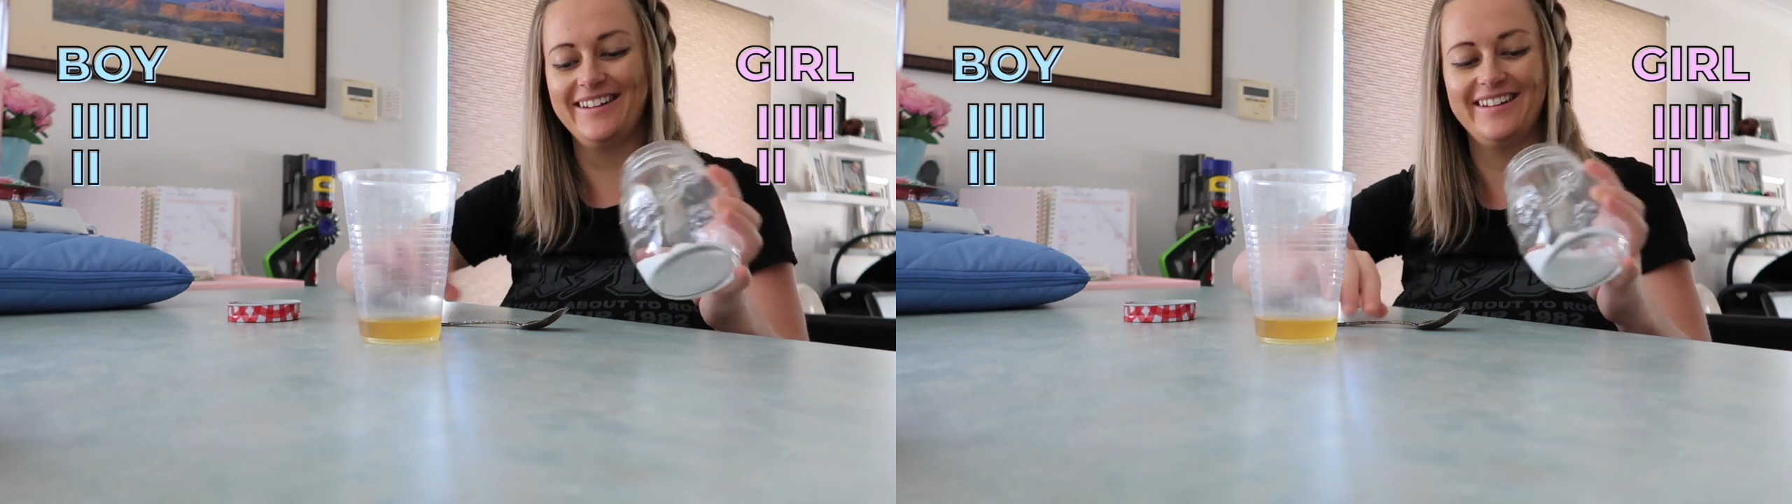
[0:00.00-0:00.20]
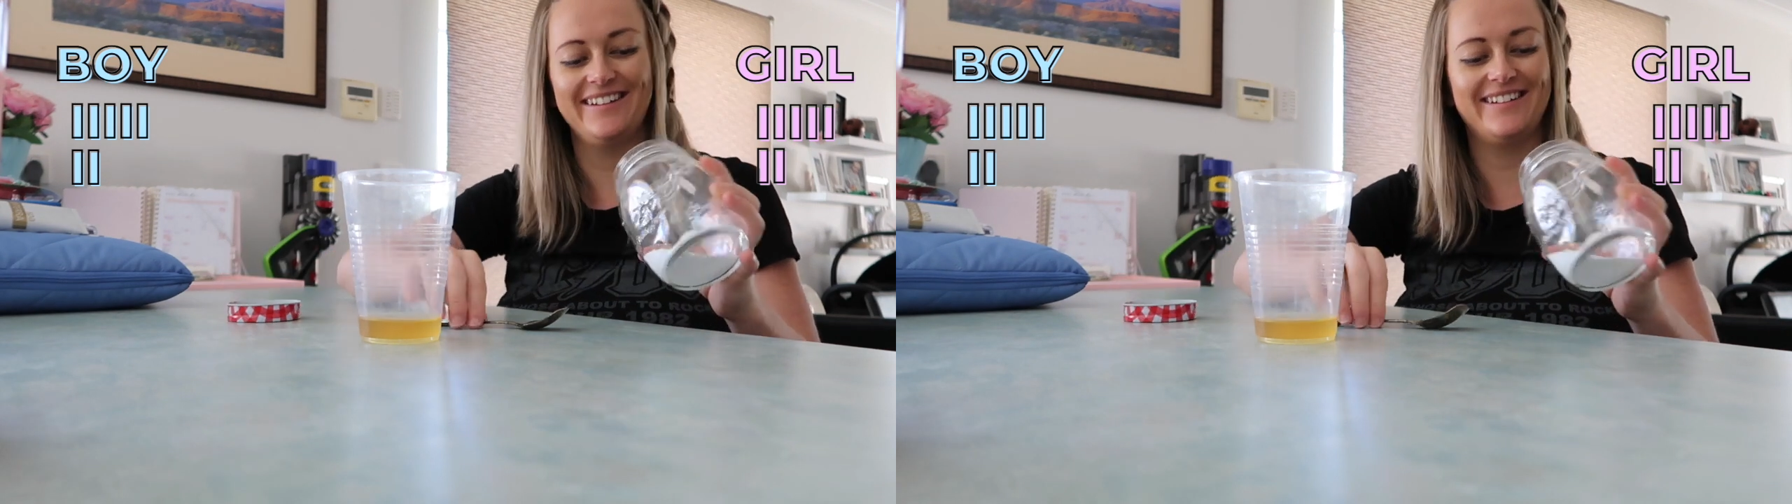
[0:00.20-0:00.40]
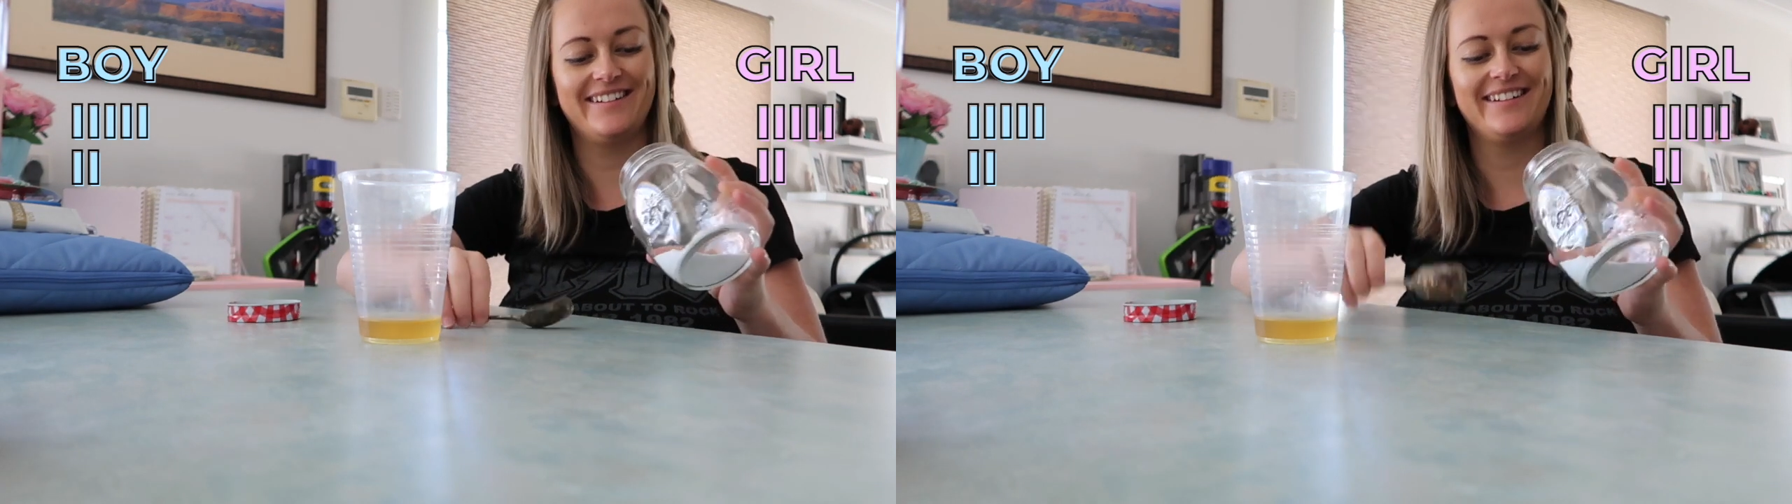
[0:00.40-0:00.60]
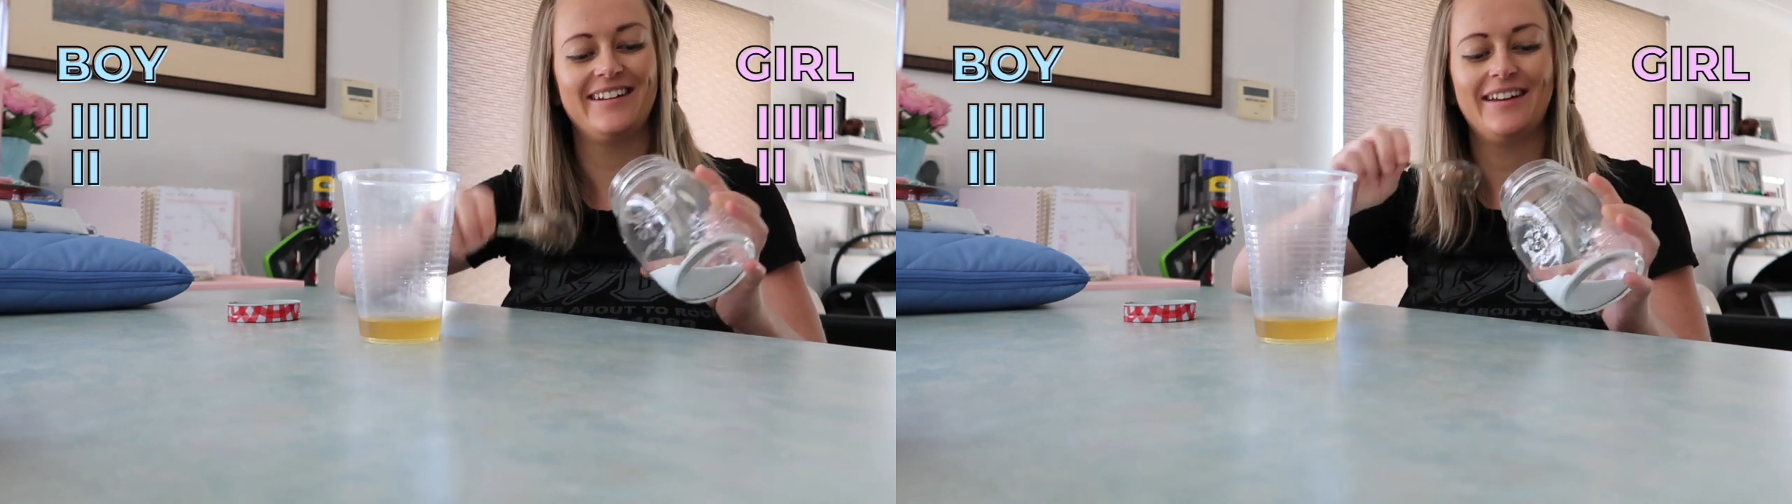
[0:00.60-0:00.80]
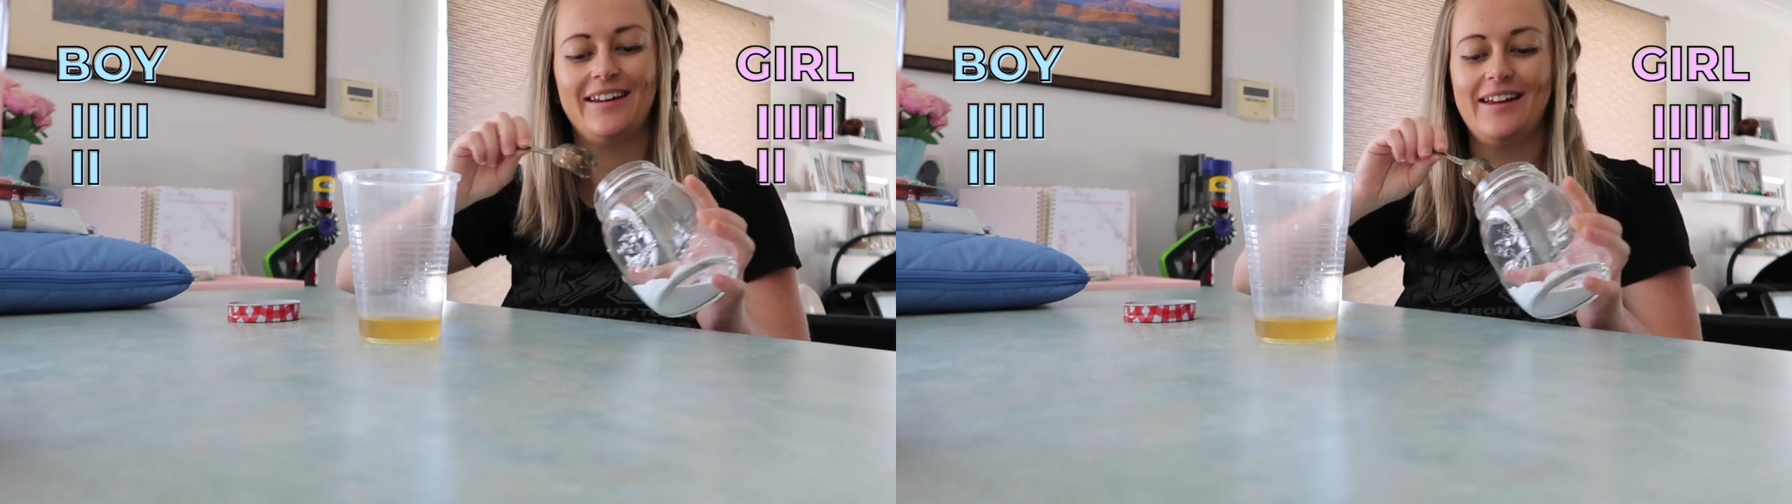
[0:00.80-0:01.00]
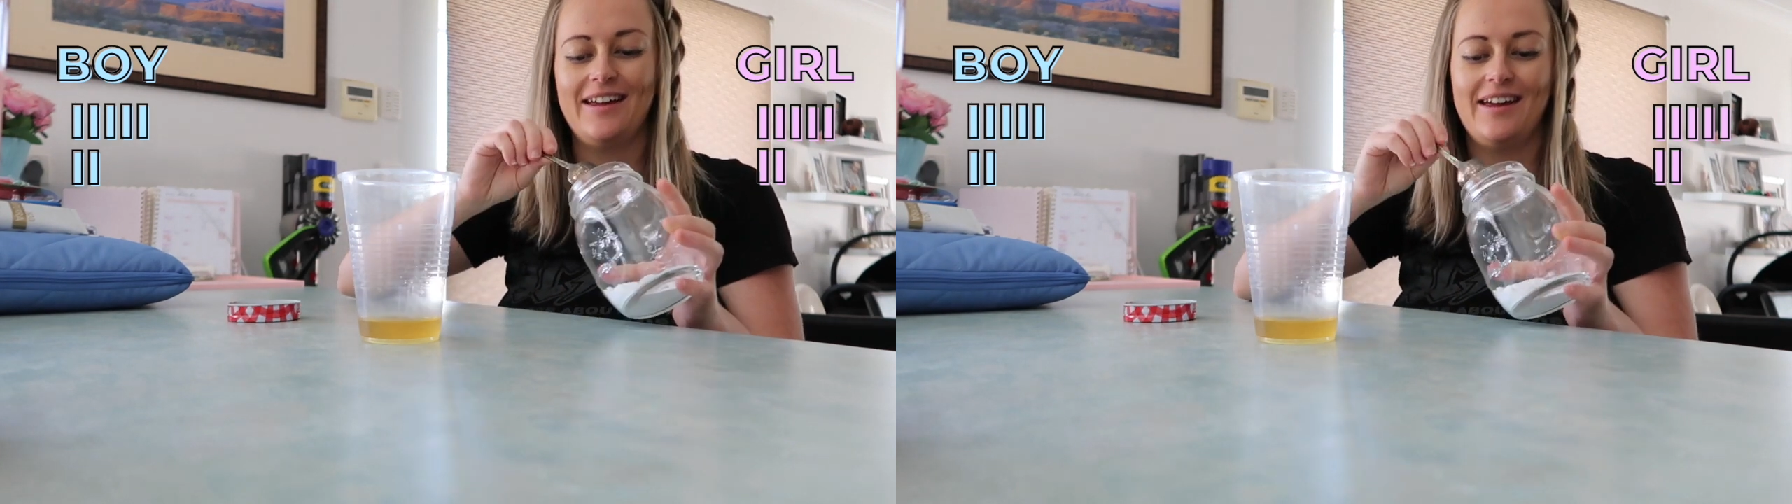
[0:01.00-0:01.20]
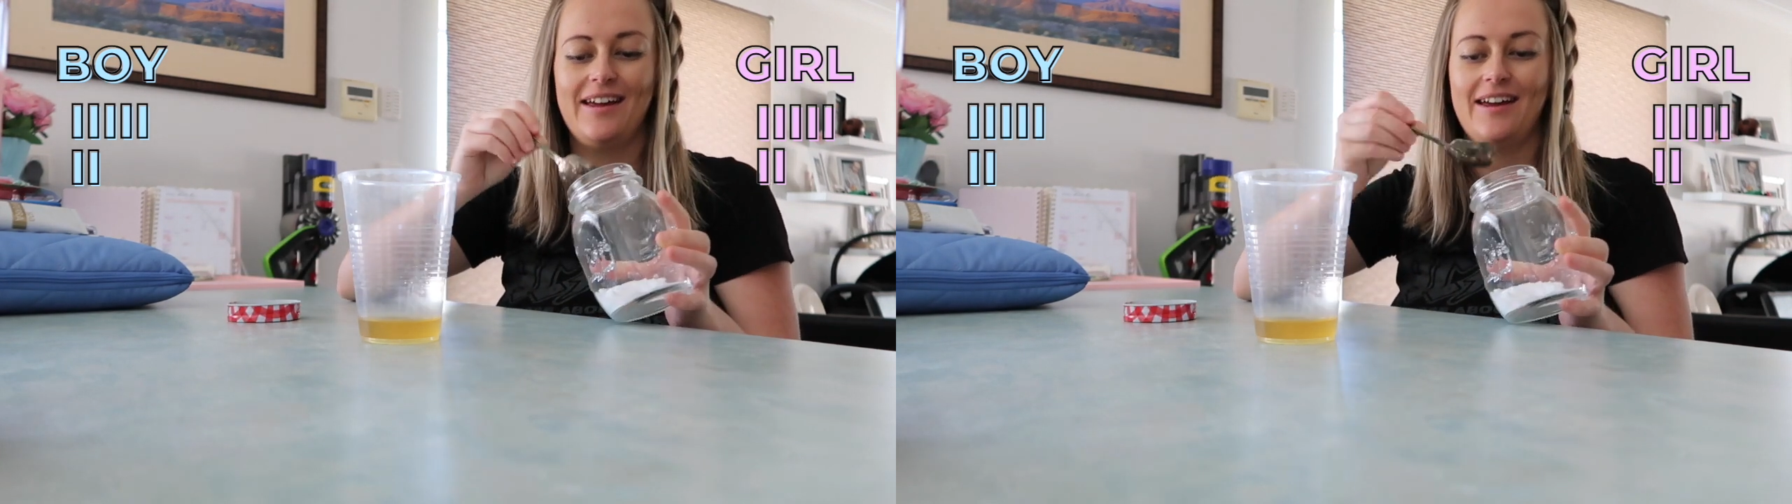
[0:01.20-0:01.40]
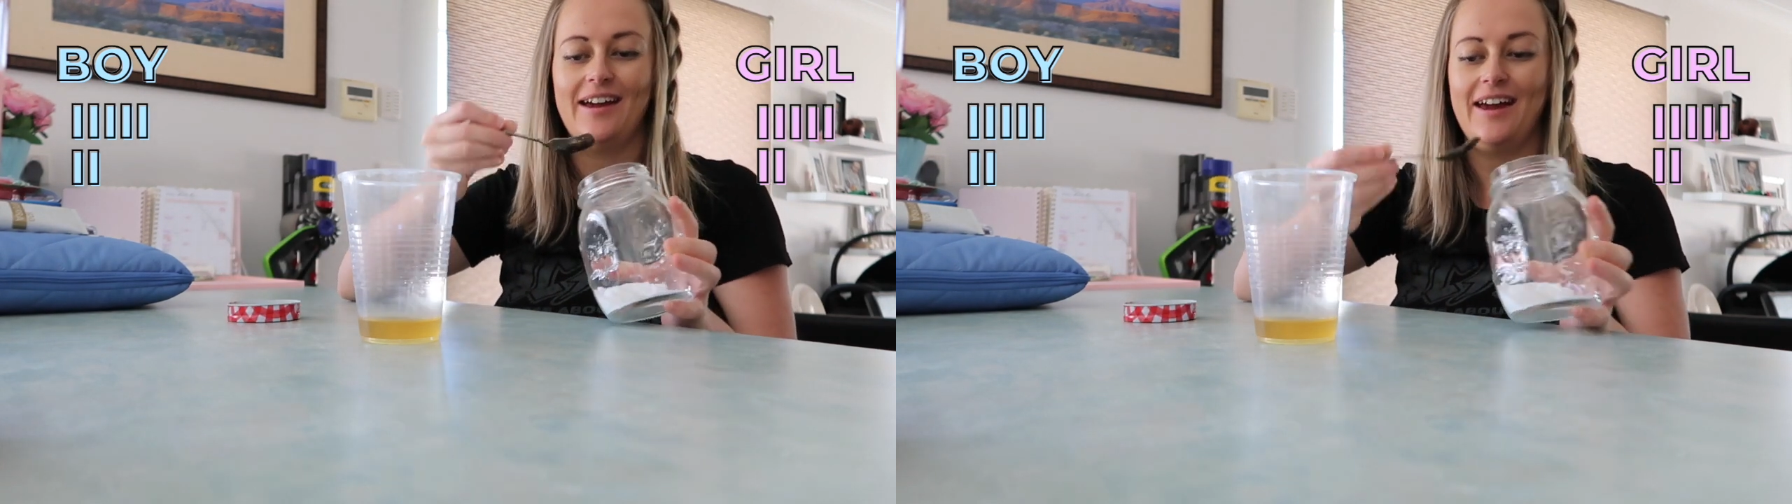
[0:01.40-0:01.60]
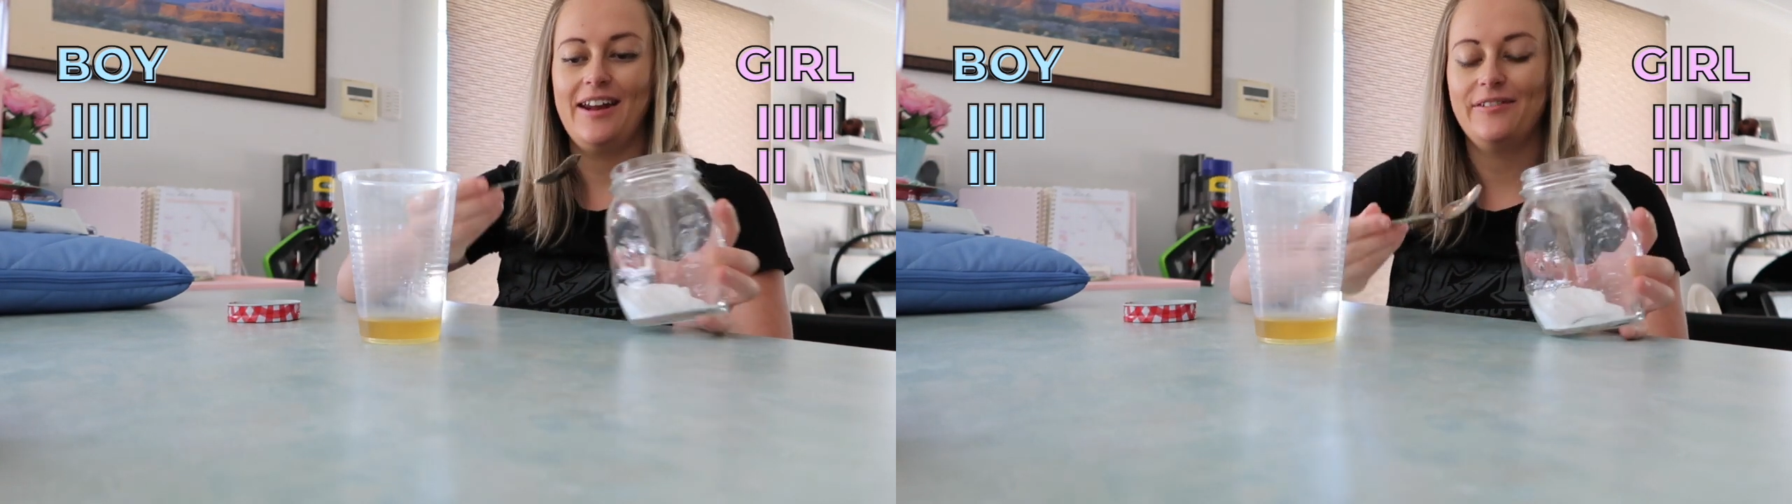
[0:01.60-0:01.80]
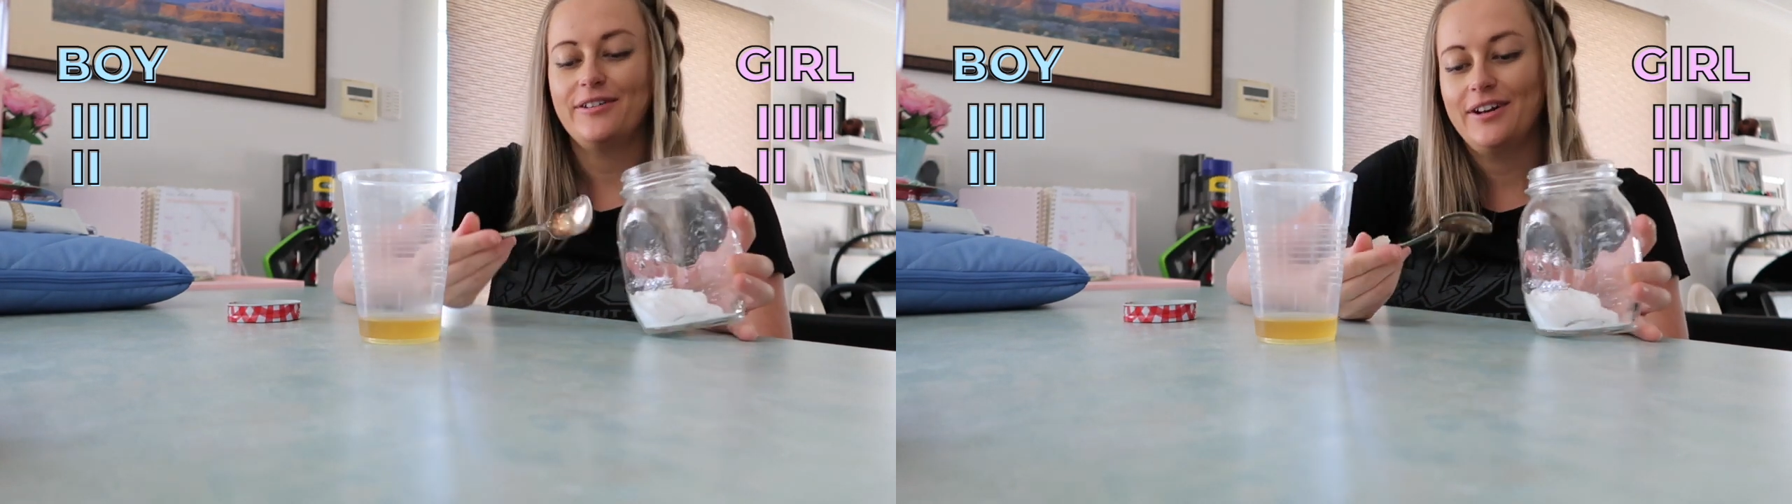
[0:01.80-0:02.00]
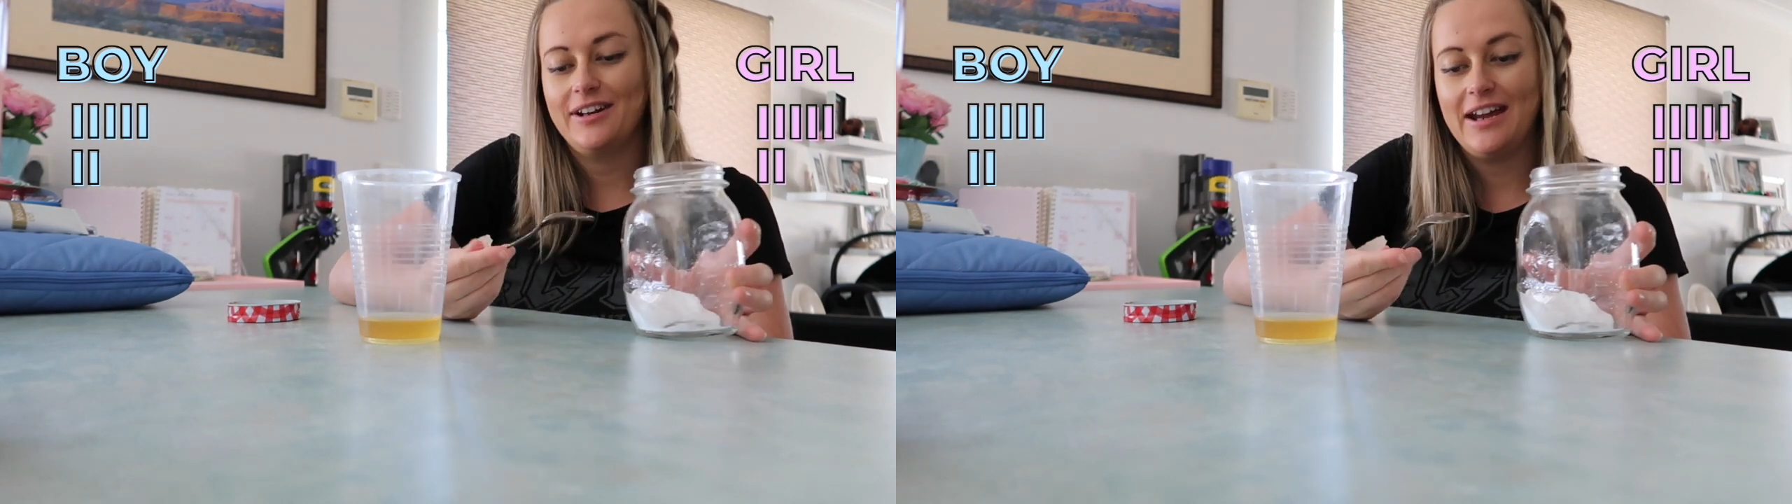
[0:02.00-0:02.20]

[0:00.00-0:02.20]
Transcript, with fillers: and I've got